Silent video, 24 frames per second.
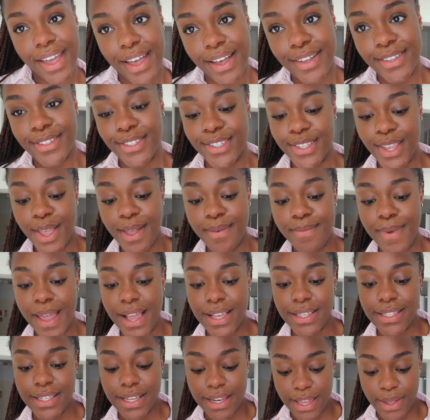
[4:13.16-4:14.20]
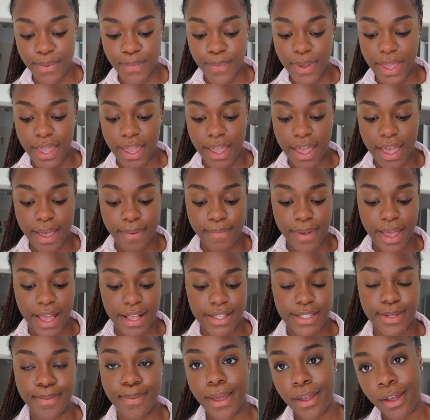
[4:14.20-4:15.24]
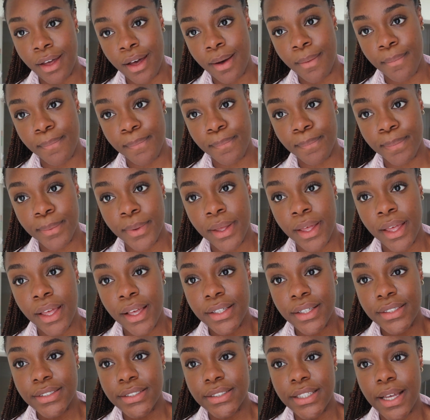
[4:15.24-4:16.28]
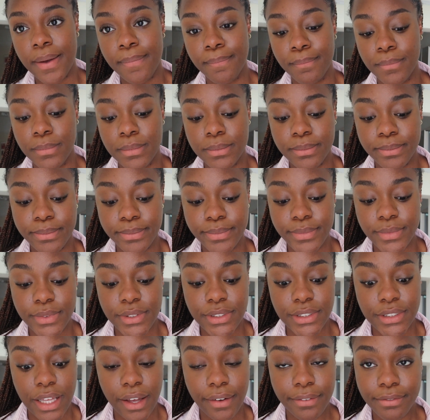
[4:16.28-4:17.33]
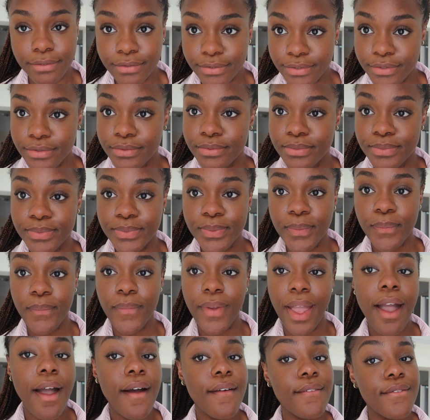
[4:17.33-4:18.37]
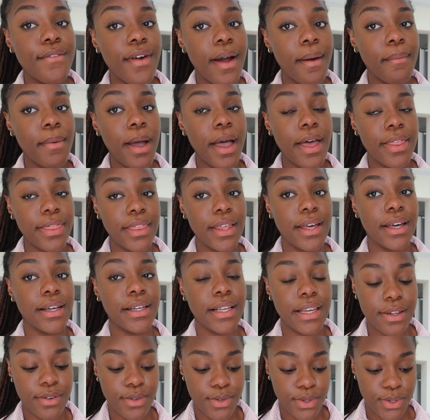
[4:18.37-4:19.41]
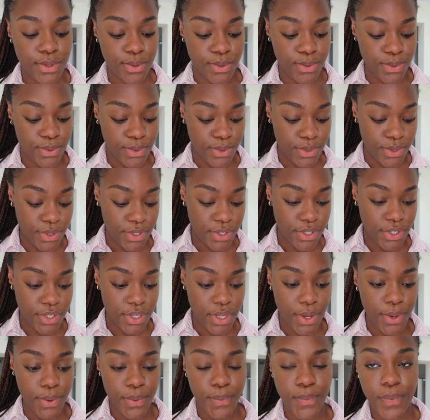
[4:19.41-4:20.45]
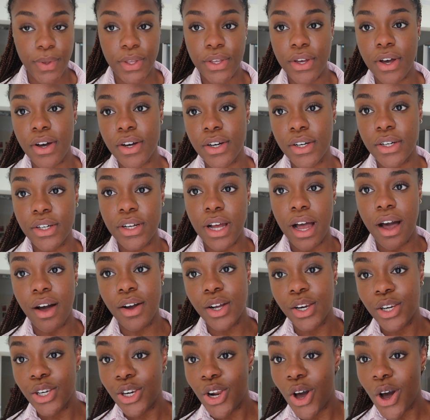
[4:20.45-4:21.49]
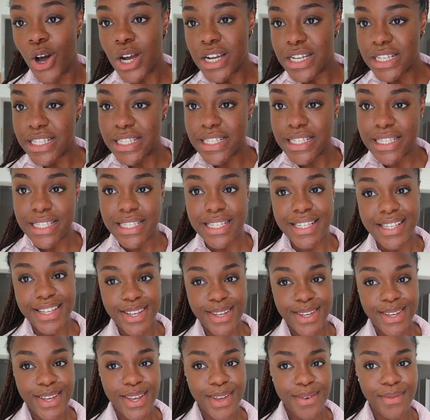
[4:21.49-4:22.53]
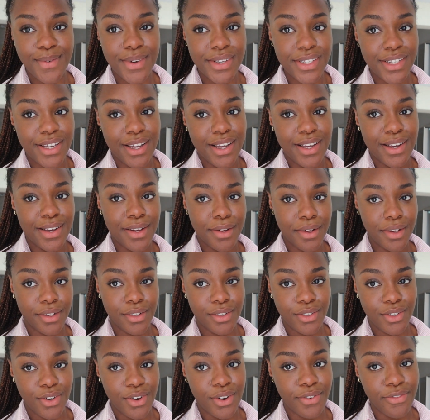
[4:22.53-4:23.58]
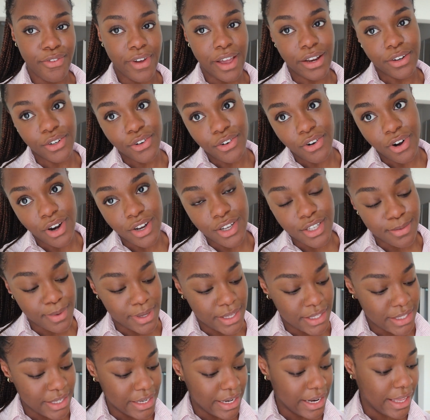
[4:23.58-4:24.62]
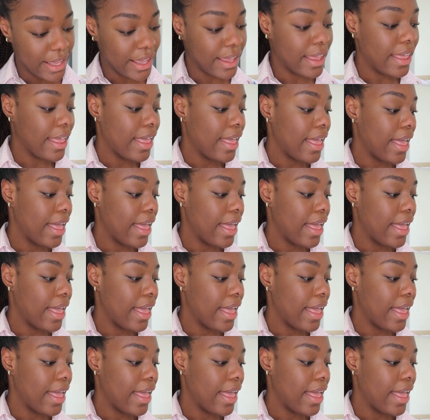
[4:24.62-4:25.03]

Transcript: yeah so basically we um, had to pick up some stuff from the clinical school. So we got our clogs, which are glorified Crocs basically.